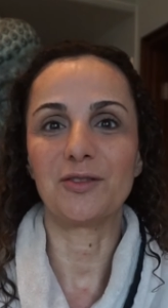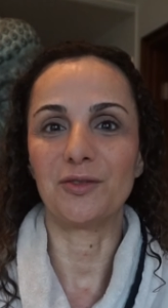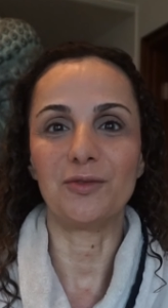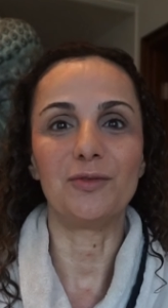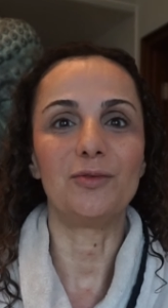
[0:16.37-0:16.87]

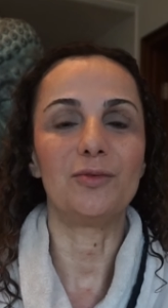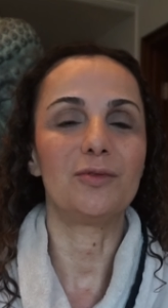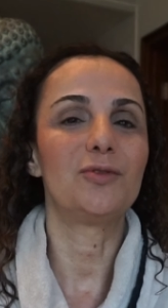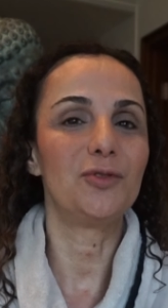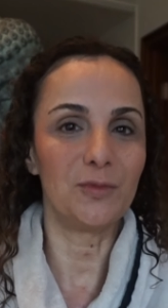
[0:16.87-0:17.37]
to
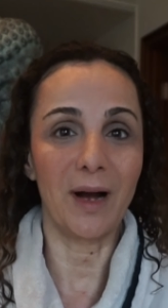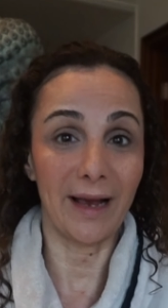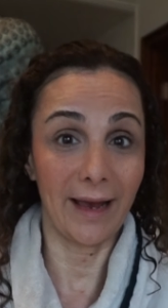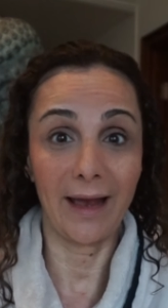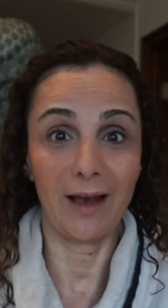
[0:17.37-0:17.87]
do my
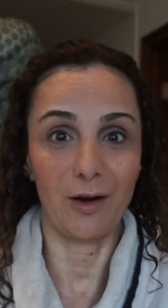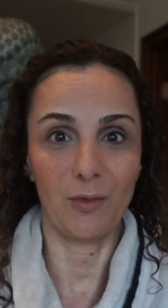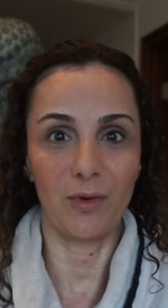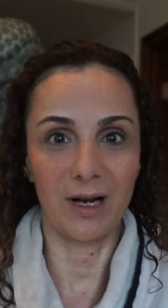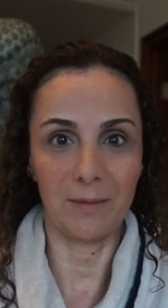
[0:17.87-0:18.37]

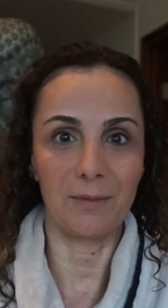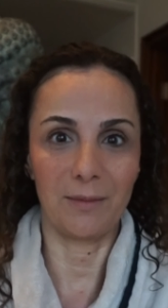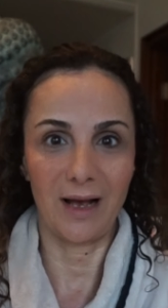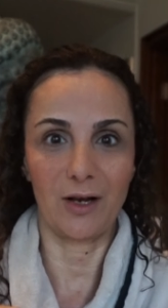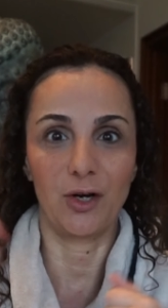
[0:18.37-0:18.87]
hair when I'm
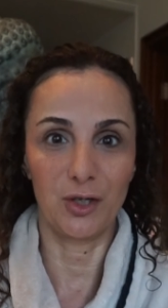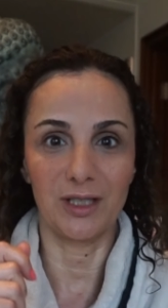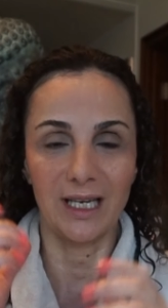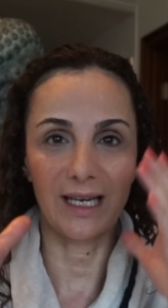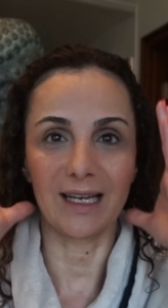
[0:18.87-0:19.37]

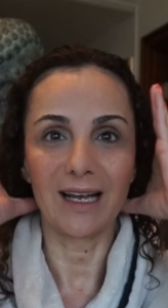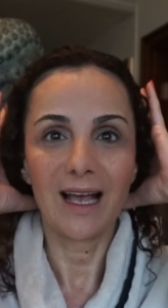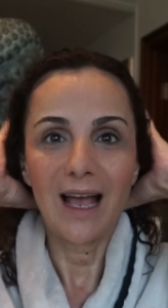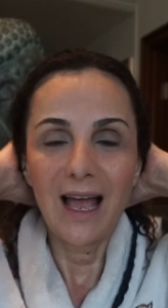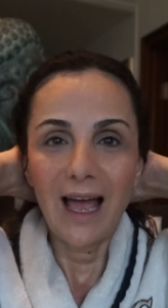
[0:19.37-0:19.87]
curling it.
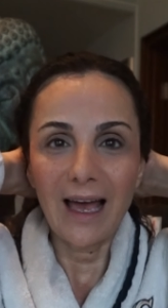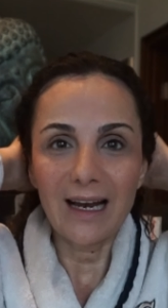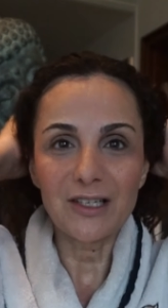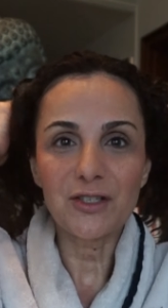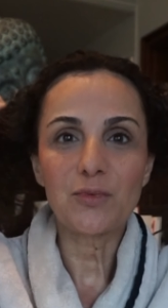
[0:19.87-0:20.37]
And
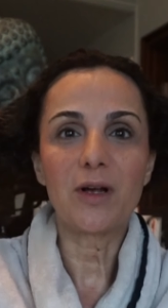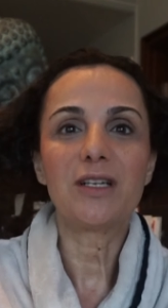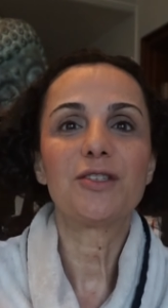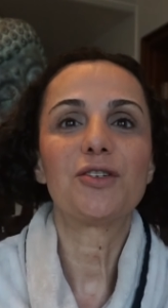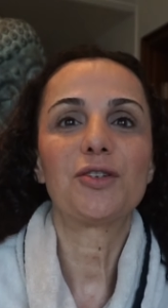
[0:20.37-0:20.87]
I just
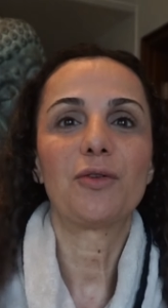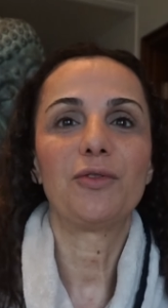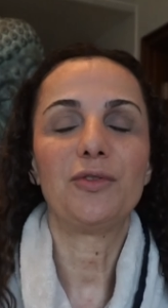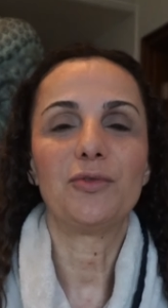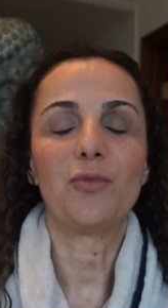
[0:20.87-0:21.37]
wanted to show
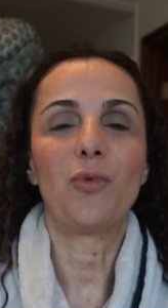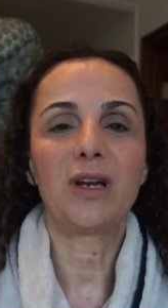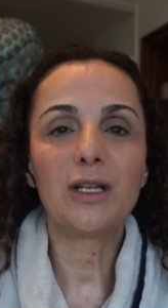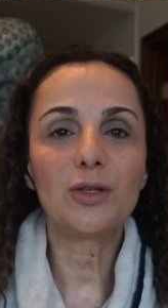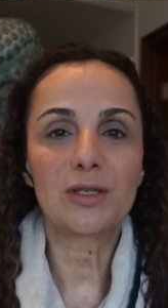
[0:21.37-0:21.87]
you
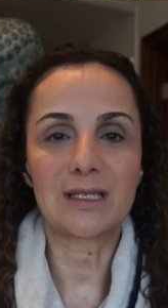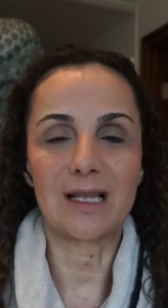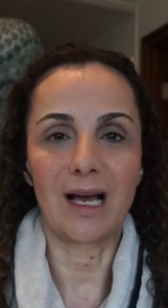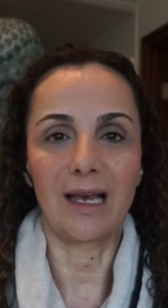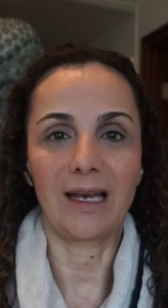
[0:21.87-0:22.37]
what it looks
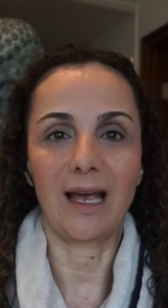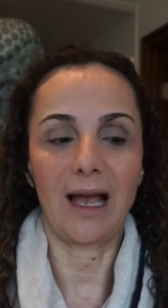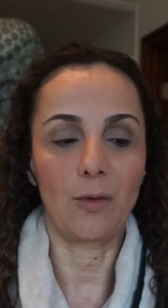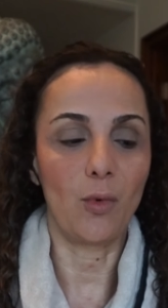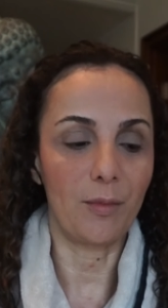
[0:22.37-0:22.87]
like
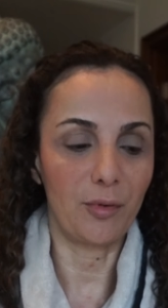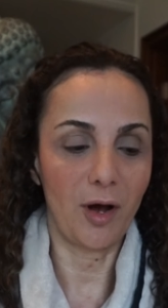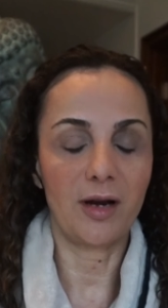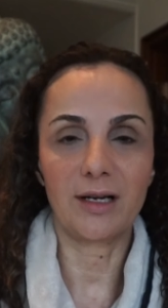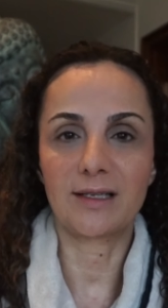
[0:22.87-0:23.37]
and what
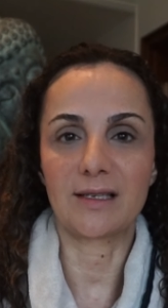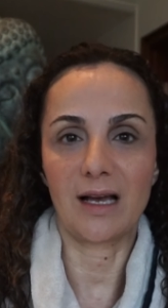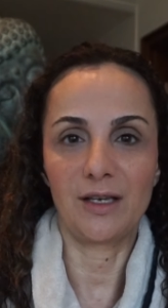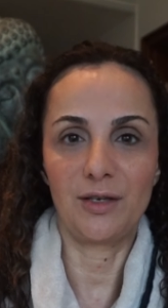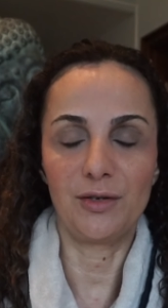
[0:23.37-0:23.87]
products
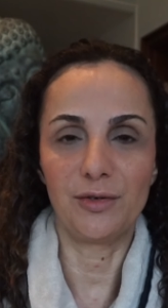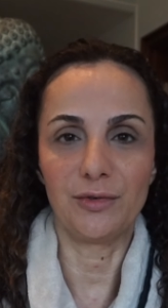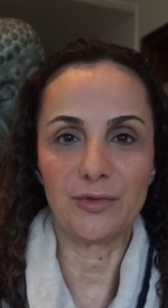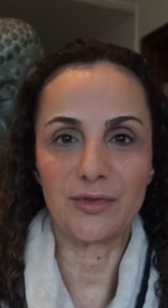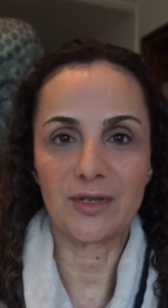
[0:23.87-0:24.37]
I
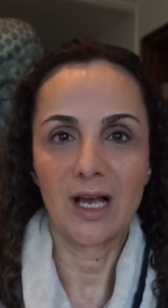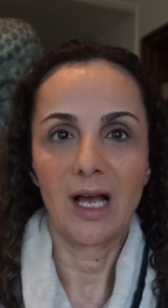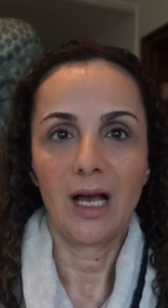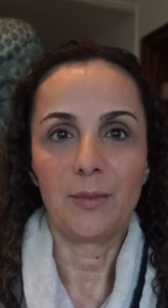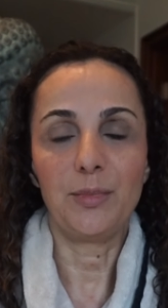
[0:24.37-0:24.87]
use
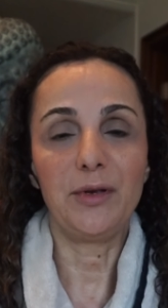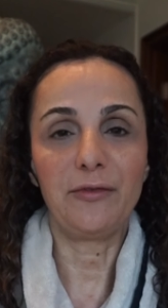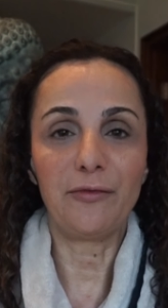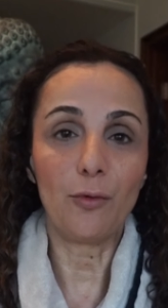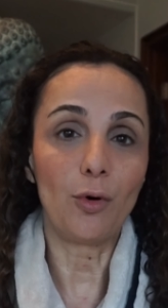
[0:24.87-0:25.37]

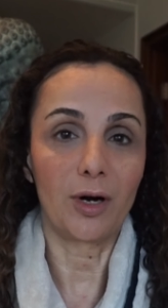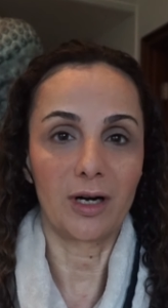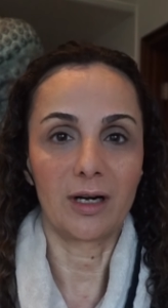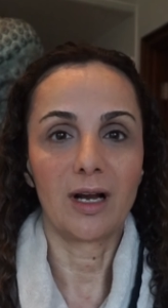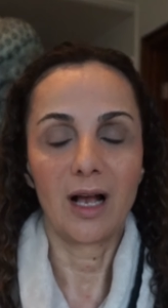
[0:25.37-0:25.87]

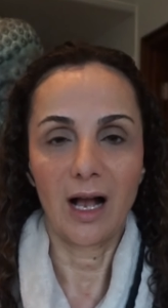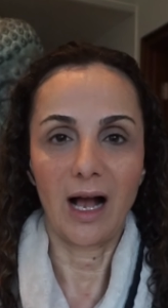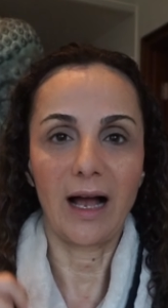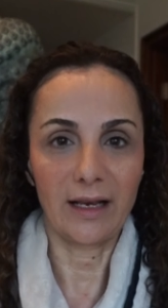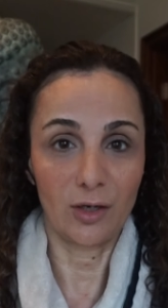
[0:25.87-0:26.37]
before
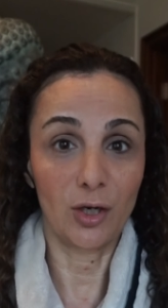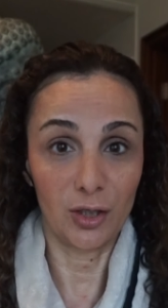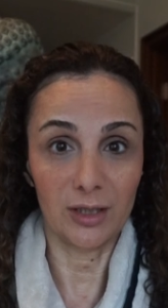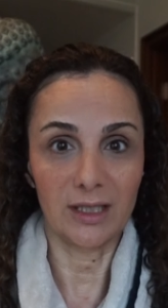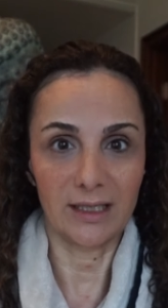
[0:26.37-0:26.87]
I
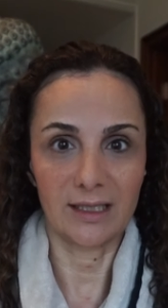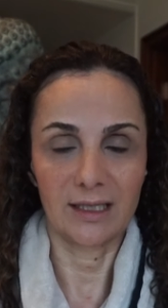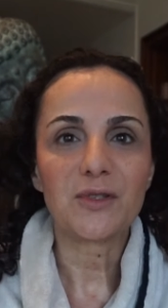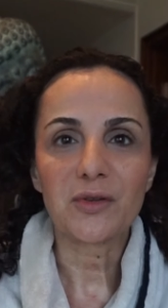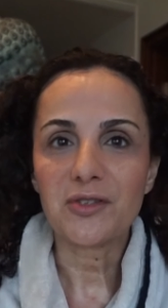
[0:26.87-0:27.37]
curl it.
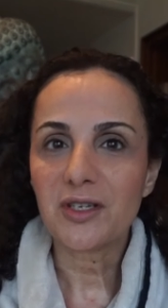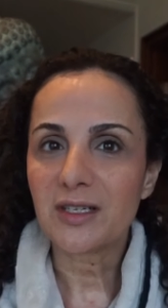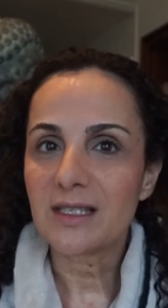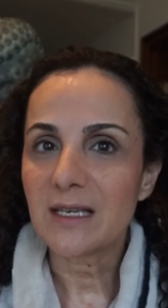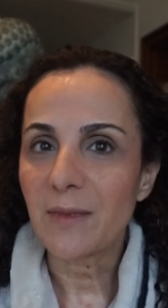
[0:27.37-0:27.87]
So as you
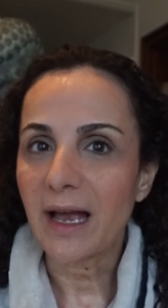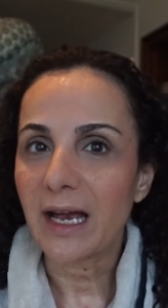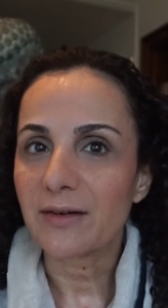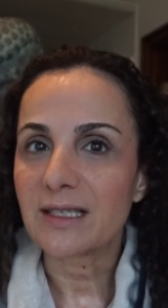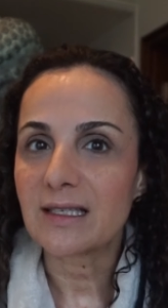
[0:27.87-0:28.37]
can see, my
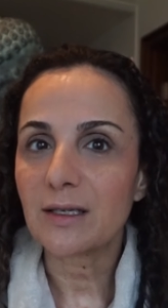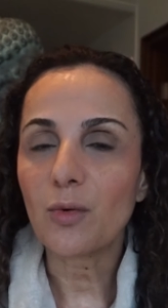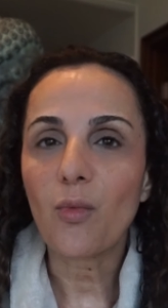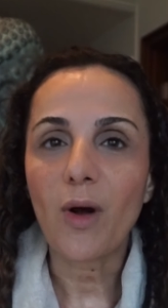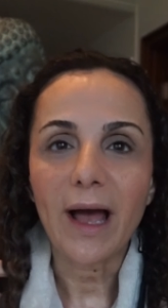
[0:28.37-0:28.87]
hair is
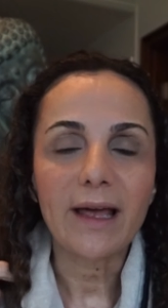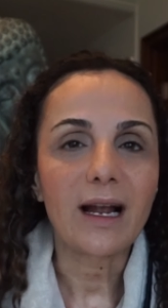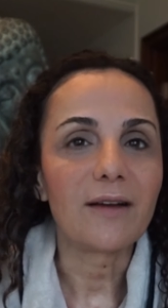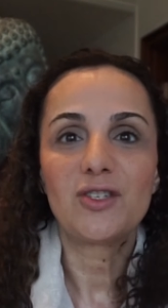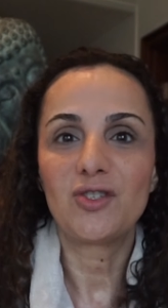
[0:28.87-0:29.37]
still wet.
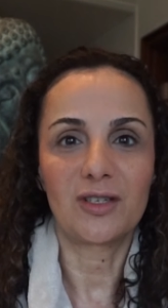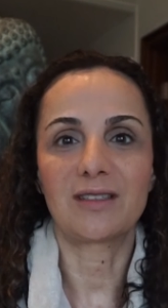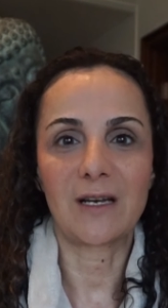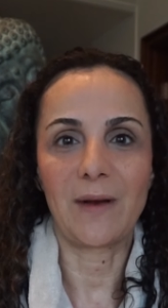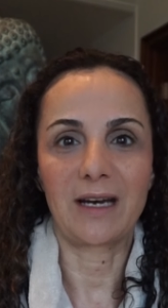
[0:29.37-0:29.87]
I've
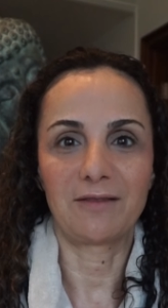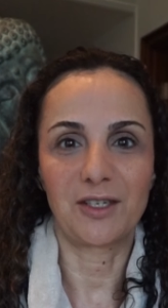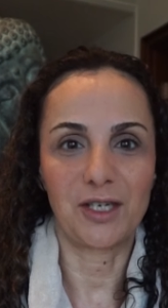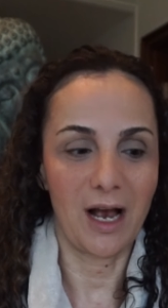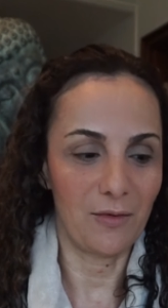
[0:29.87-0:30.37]
just come out of the
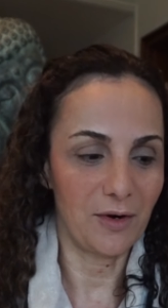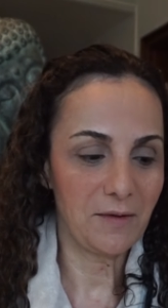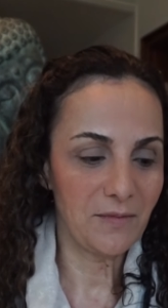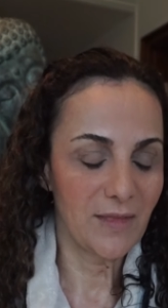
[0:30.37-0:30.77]
shower